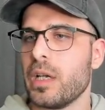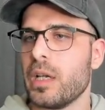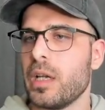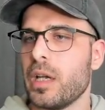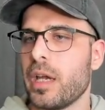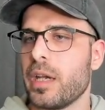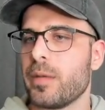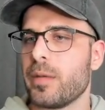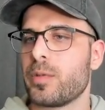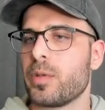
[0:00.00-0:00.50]

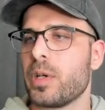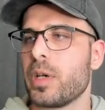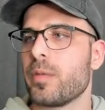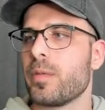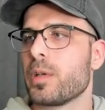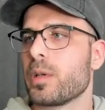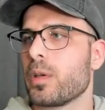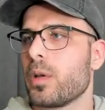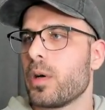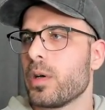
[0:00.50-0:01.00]
And if you're
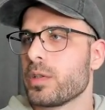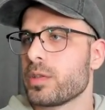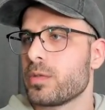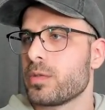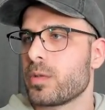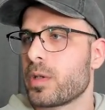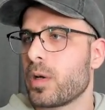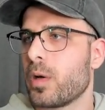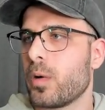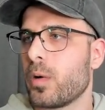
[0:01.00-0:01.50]
ever lost, you
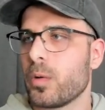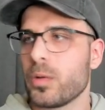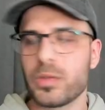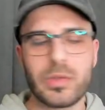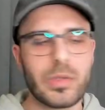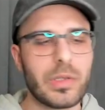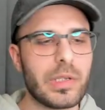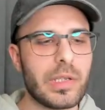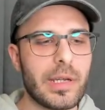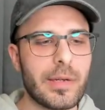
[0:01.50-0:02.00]
can also
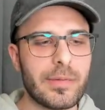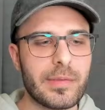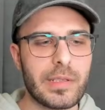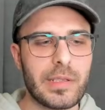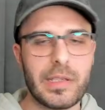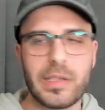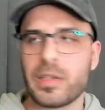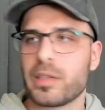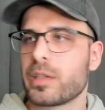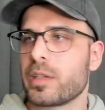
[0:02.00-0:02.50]
left
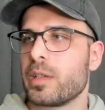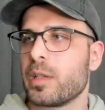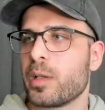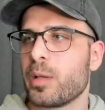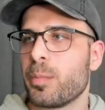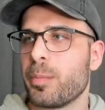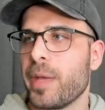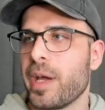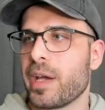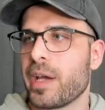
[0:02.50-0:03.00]
click on the little
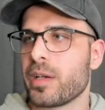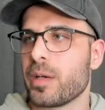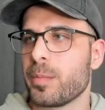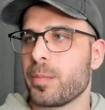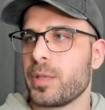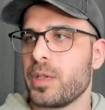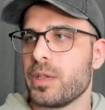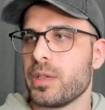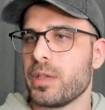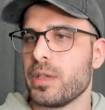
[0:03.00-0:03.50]
man up
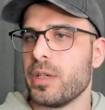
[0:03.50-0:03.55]
here